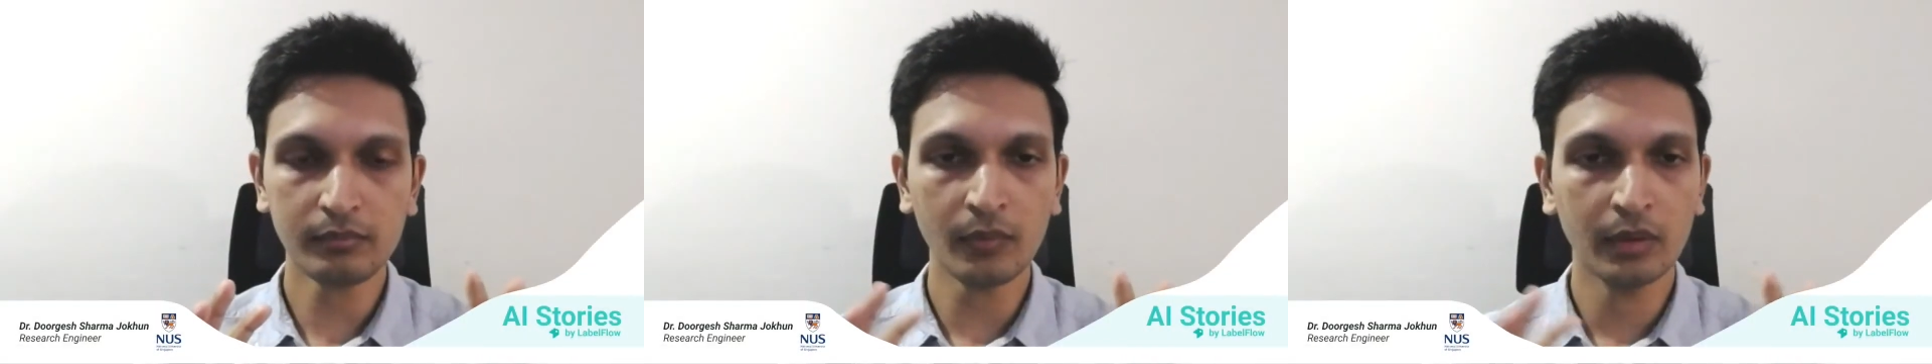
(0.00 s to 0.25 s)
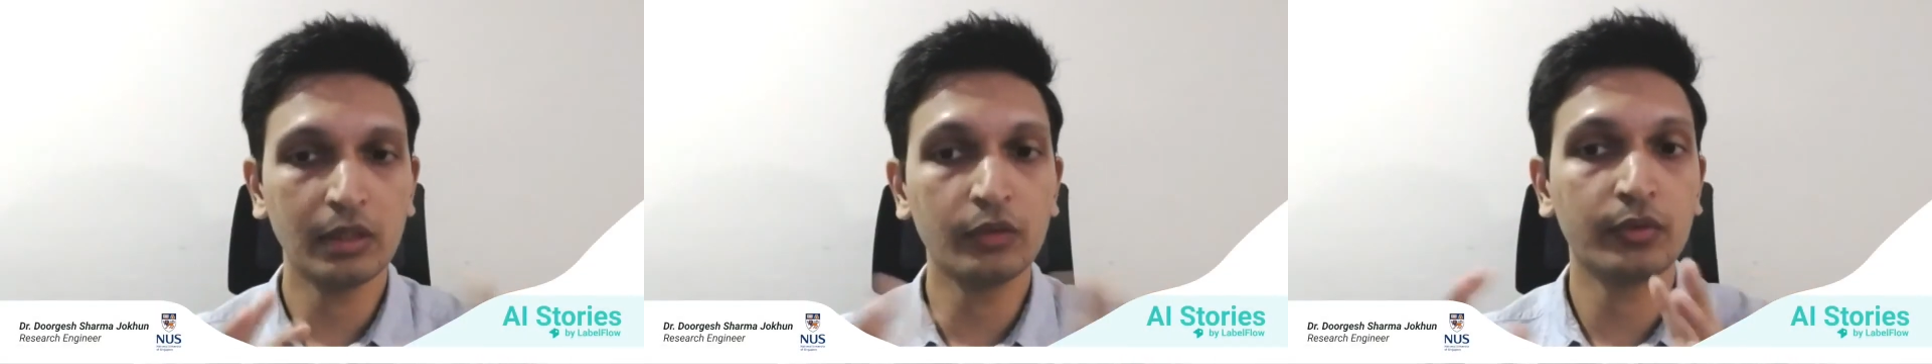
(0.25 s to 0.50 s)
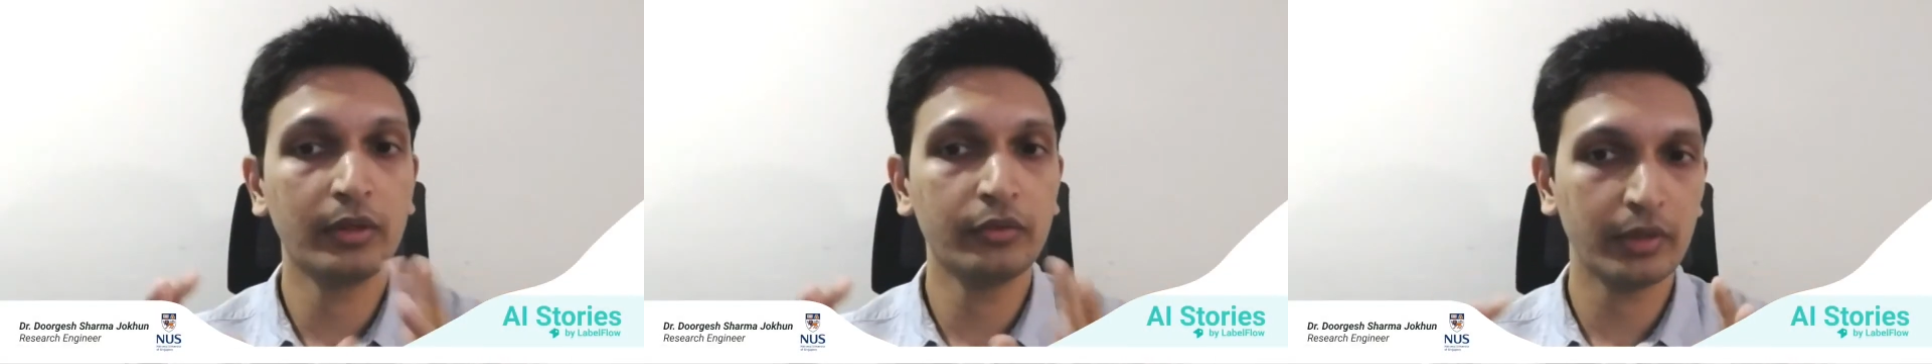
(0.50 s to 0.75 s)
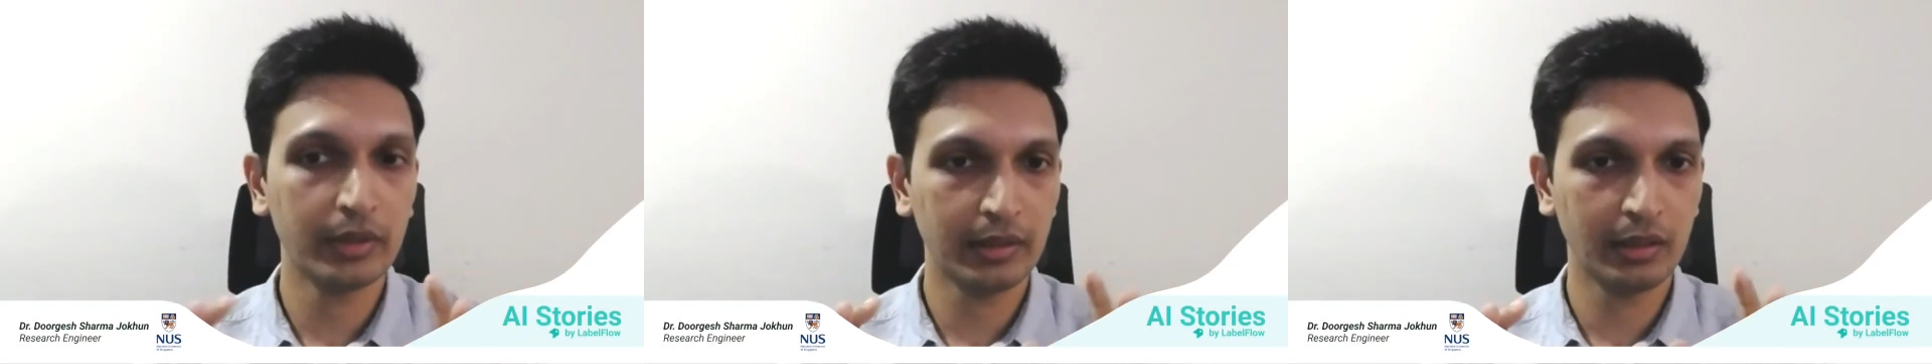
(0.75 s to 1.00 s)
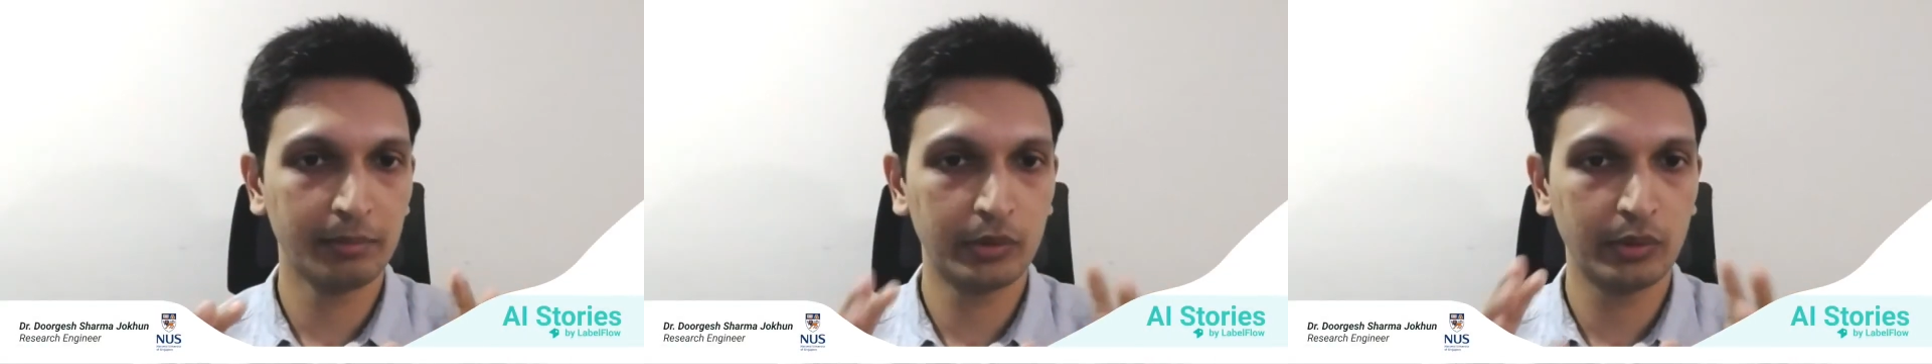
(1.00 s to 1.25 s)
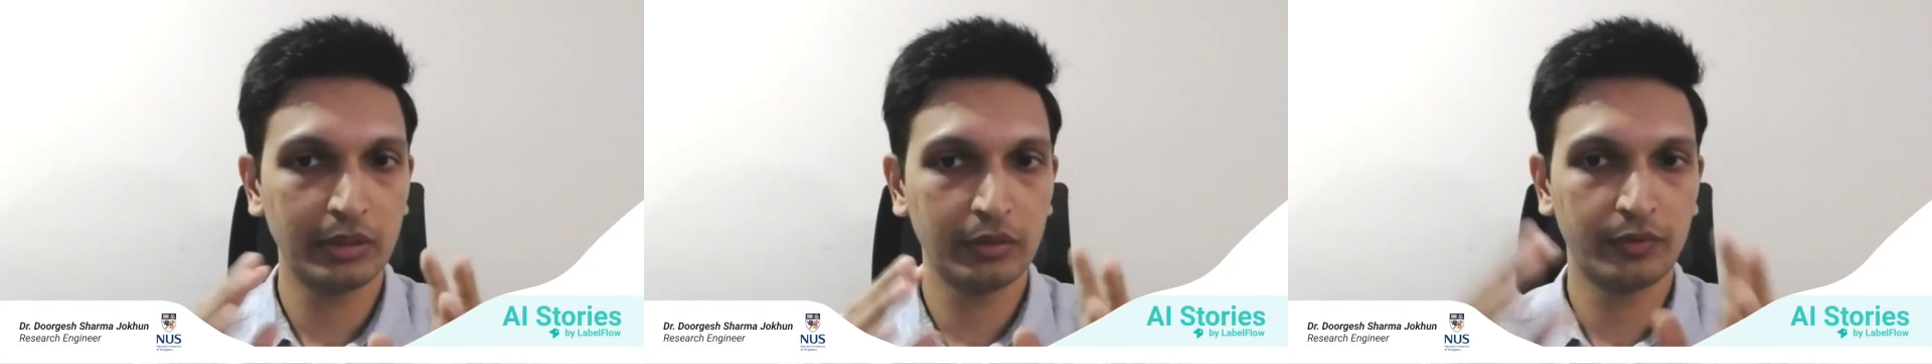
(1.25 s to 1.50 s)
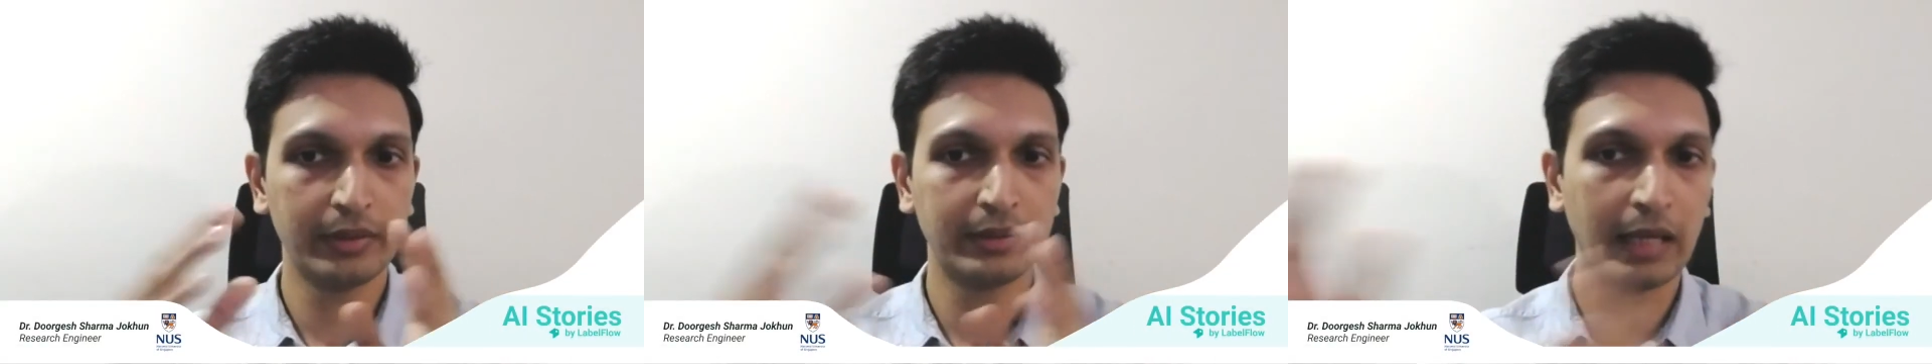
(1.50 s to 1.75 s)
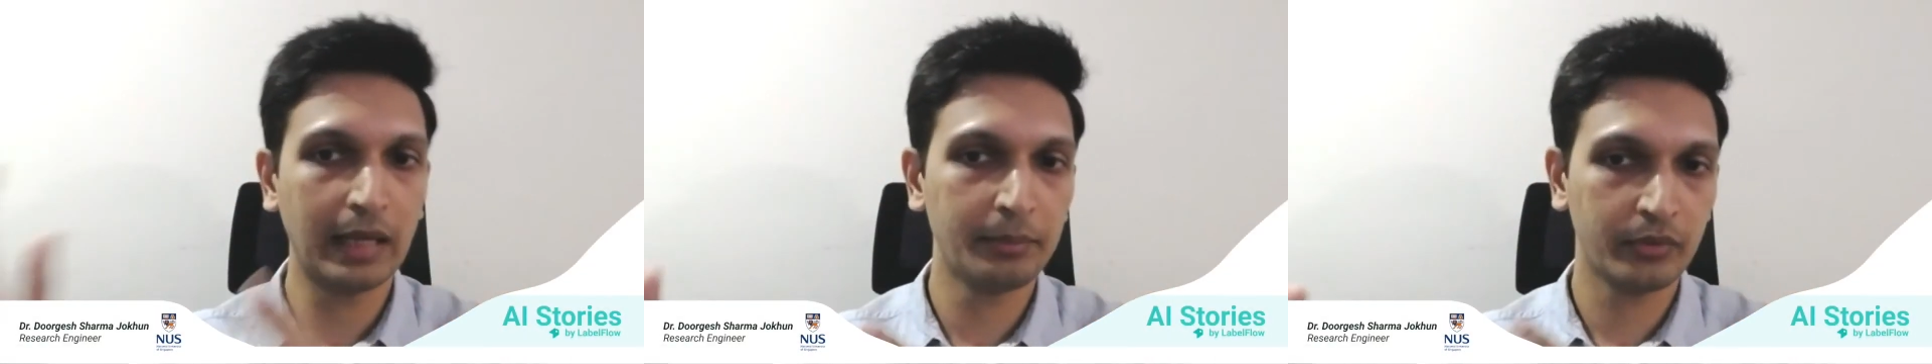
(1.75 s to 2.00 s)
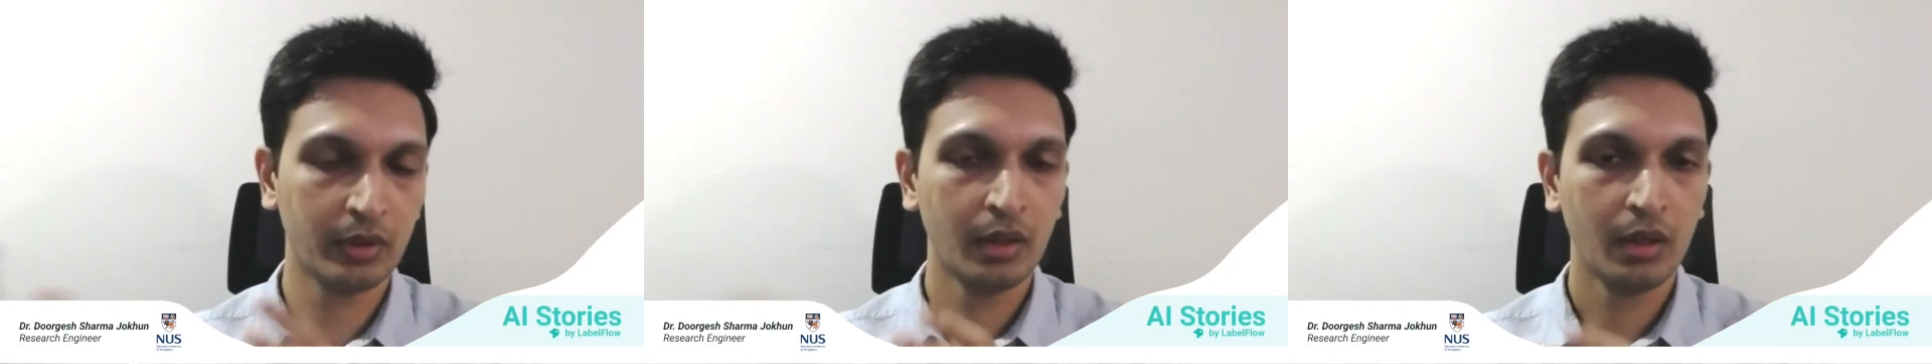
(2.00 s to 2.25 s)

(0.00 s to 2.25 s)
differentiating between different types